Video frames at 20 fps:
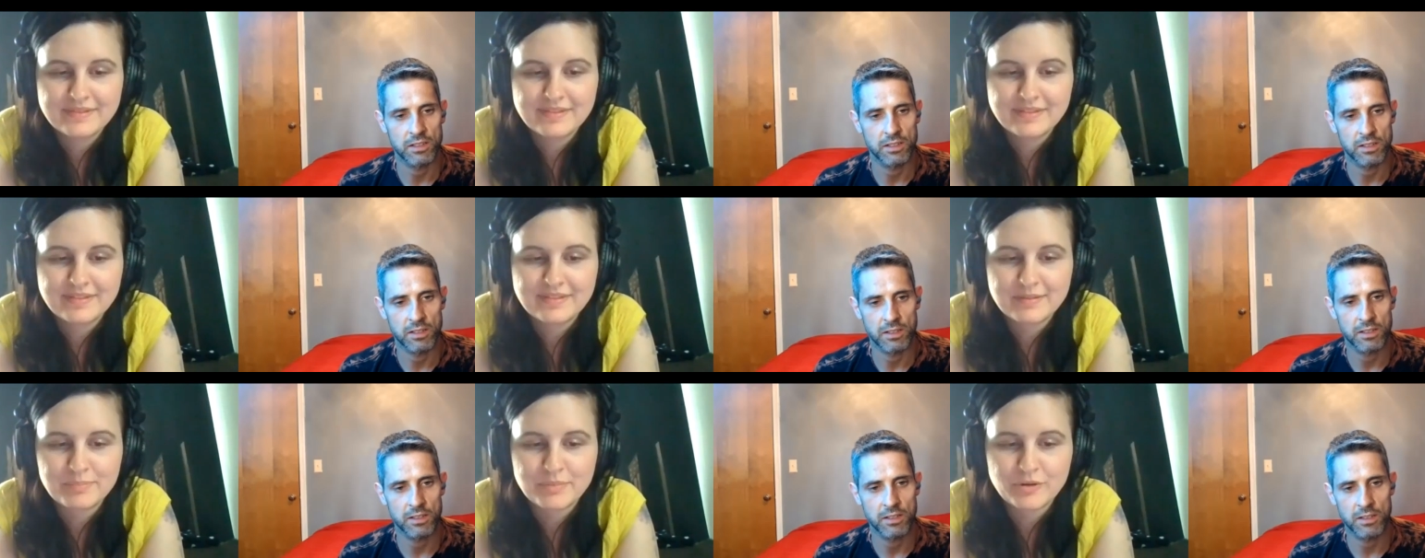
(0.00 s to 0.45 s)

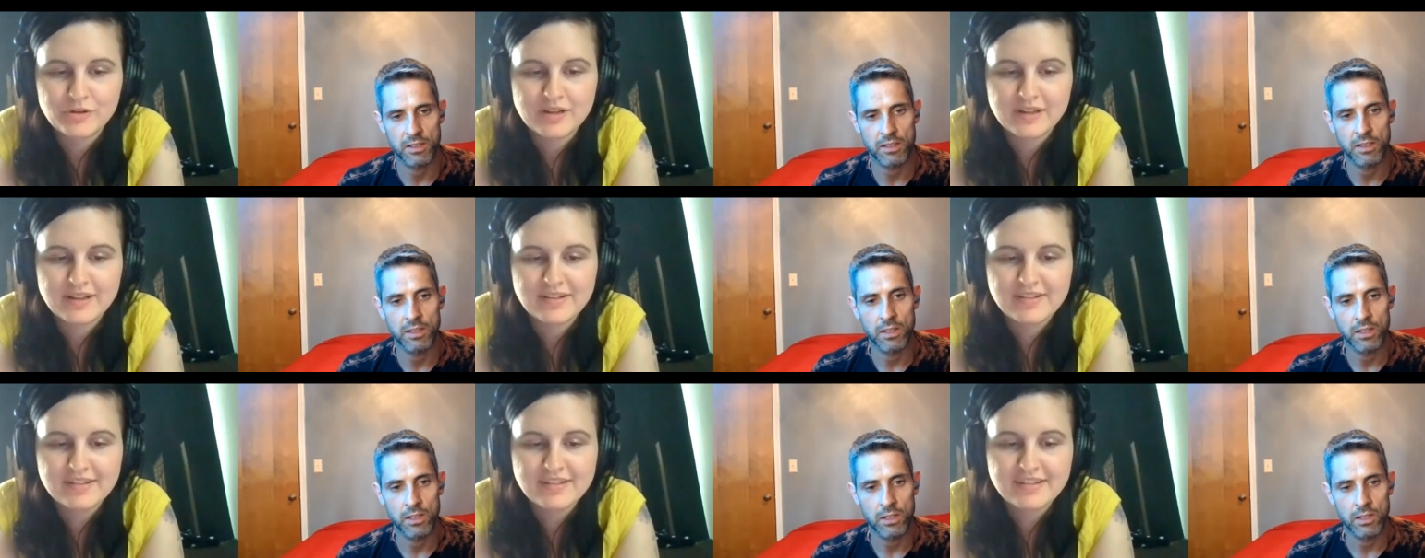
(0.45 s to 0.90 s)
Speaker 1: The
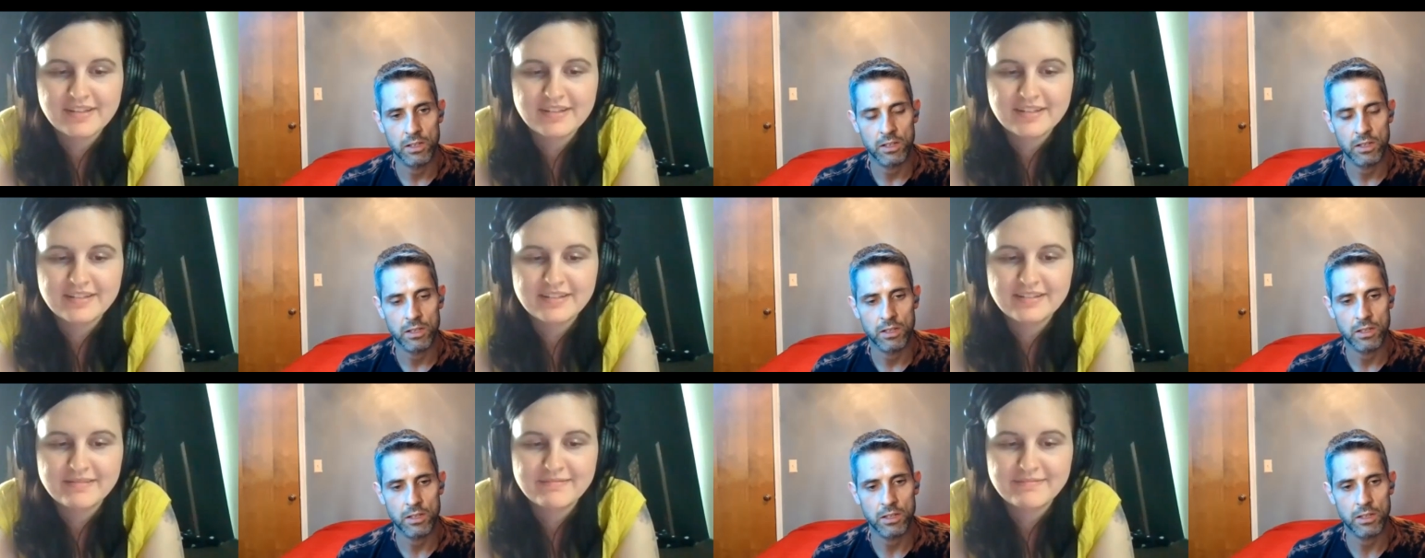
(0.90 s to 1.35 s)
Boogens.
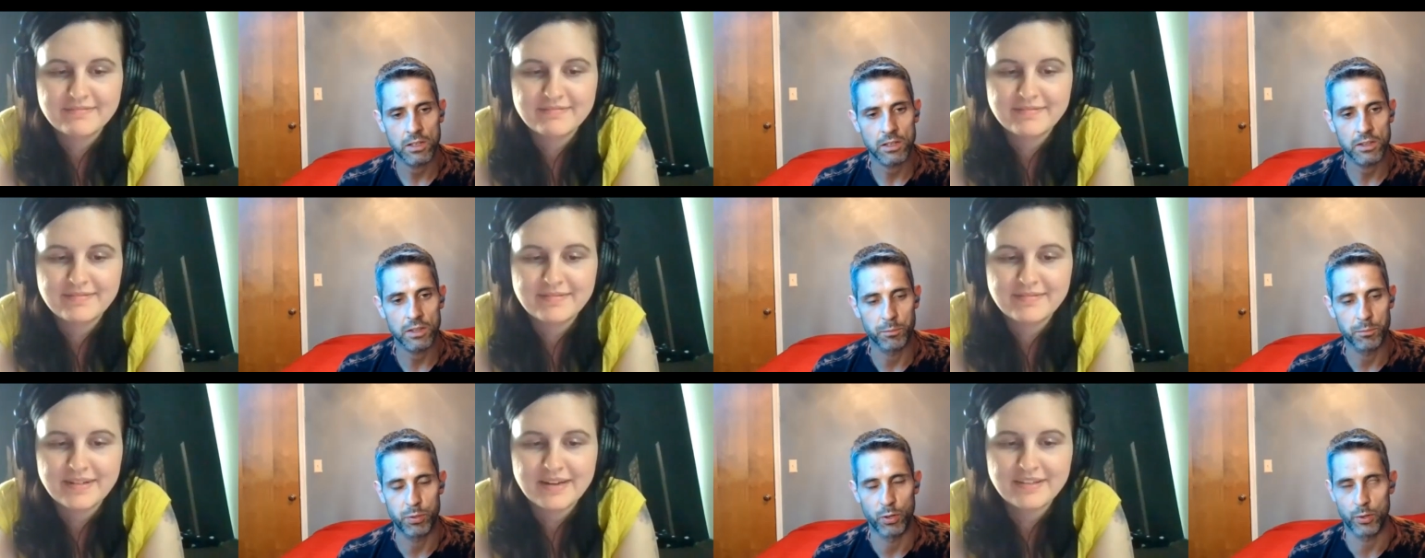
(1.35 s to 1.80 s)

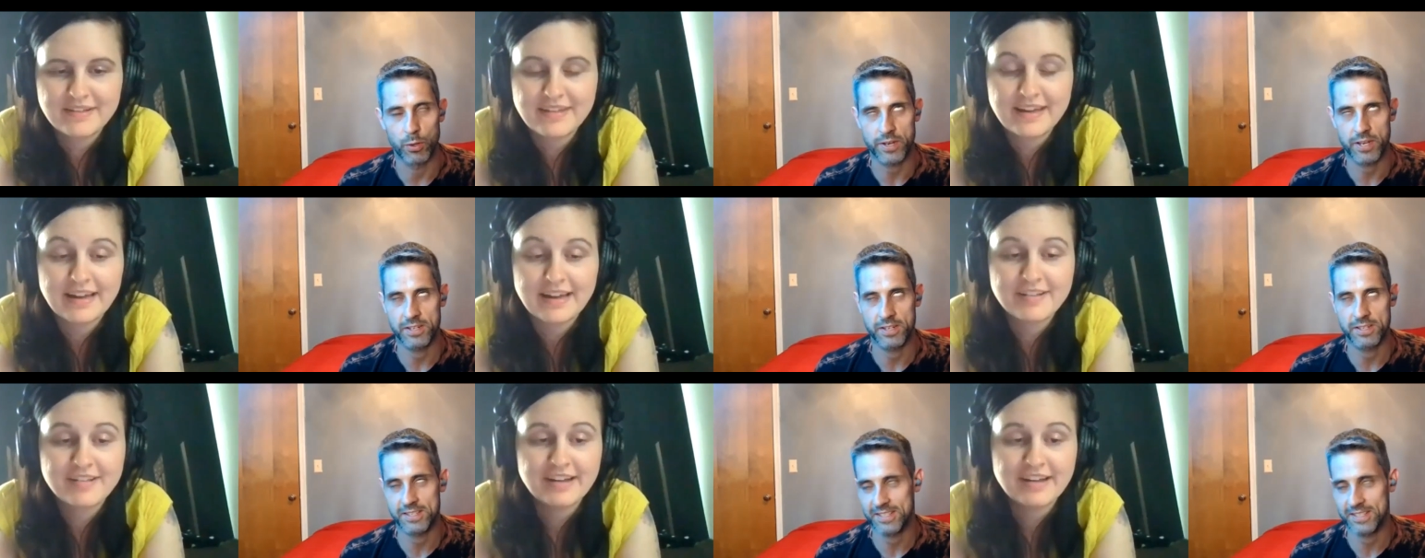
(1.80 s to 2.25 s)
The I
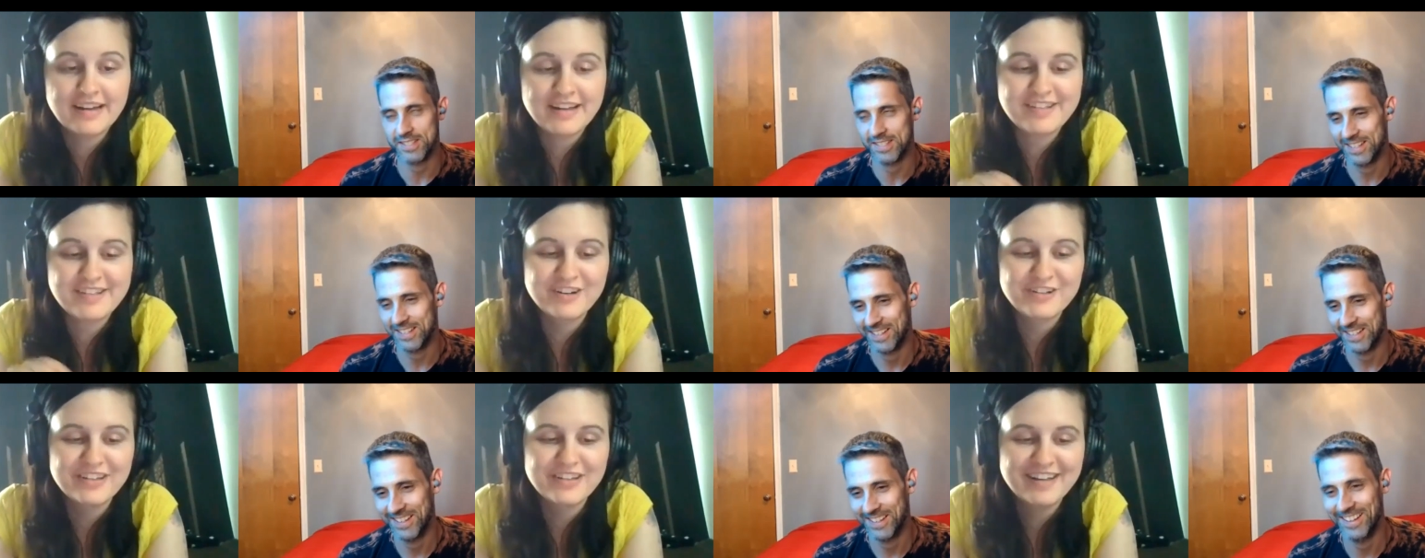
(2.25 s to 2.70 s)
think I saw, I
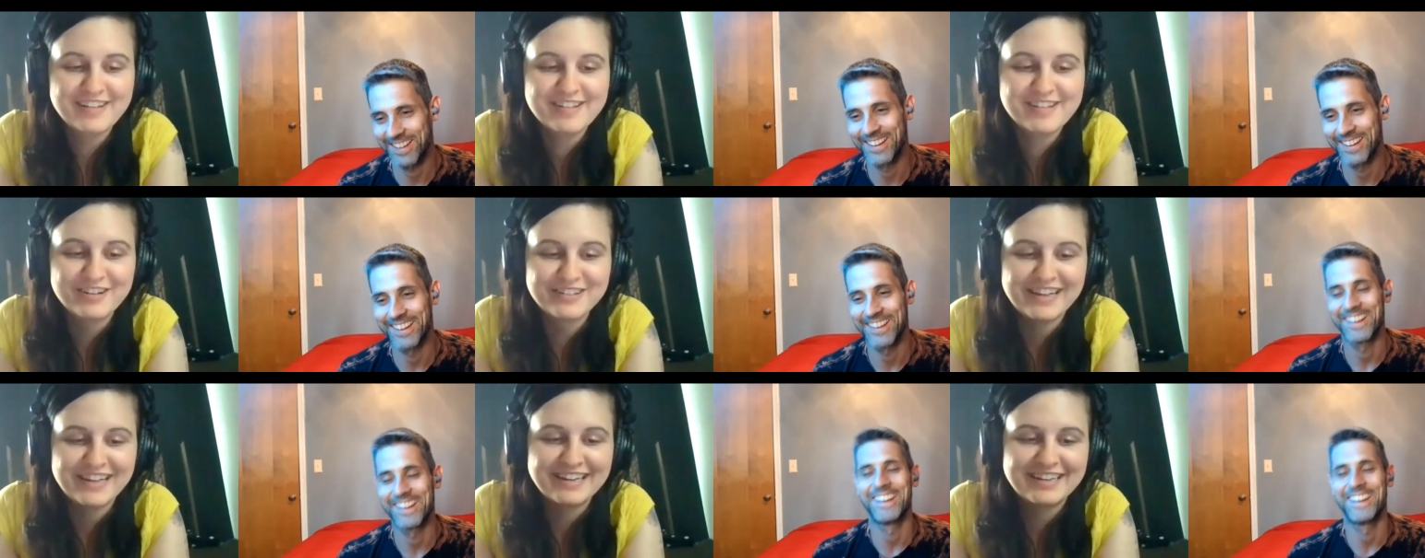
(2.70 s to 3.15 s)
saw I
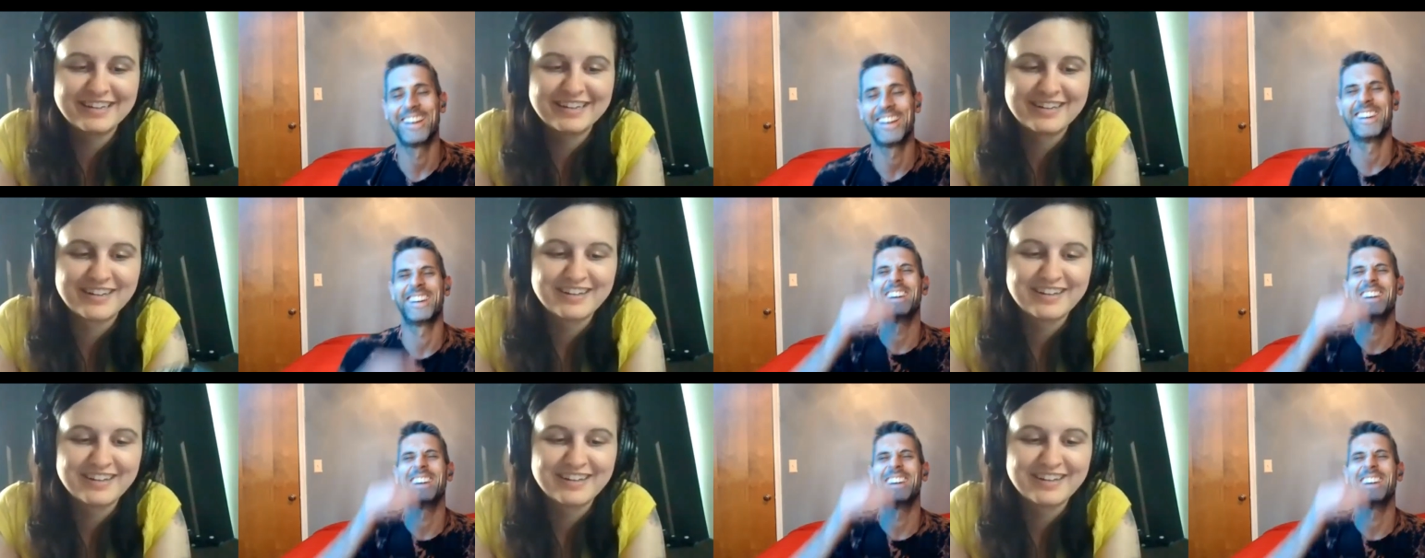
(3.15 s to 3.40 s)
saw that at